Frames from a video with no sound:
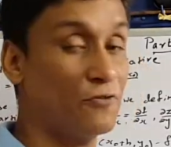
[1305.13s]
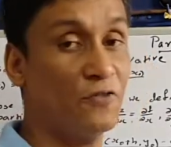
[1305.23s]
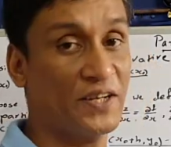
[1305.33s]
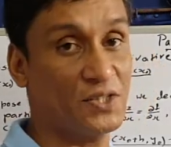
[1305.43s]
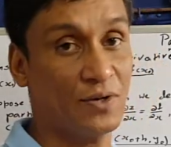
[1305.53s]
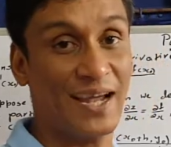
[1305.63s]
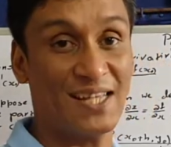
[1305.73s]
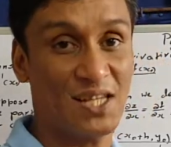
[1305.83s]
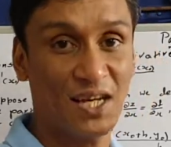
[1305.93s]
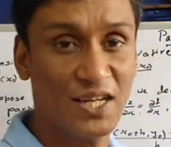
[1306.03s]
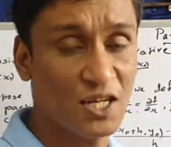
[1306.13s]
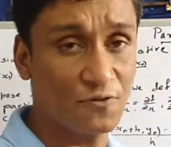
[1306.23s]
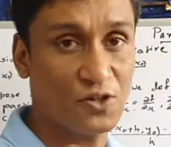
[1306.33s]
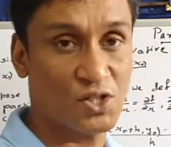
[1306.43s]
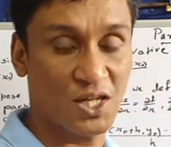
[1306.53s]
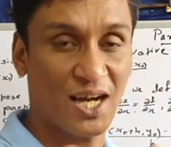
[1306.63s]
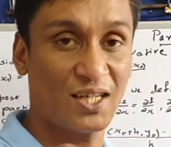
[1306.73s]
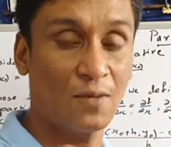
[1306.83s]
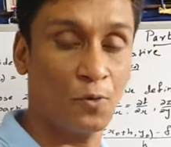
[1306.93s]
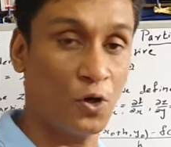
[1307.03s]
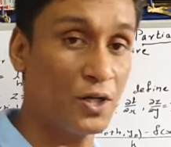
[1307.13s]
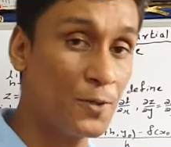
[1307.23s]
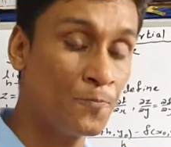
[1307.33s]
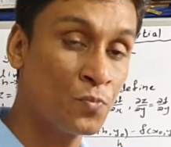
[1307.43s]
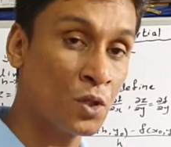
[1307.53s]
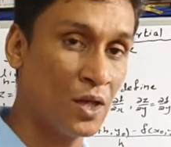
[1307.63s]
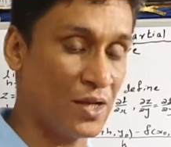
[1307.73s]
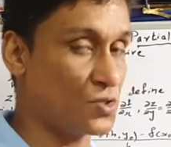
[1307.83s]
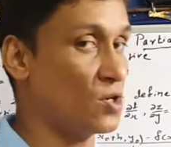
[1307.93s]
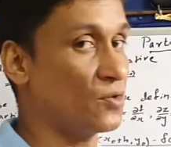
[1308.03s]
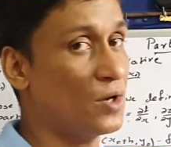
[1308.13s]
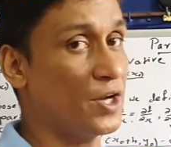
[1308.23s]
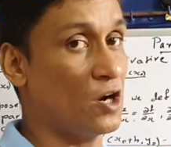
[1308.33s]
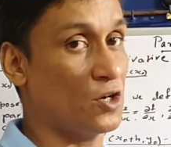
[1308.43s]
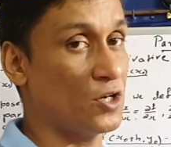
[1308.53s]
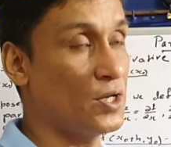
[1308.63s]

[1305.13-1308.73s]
of xy as a linear function at the point x0, y0.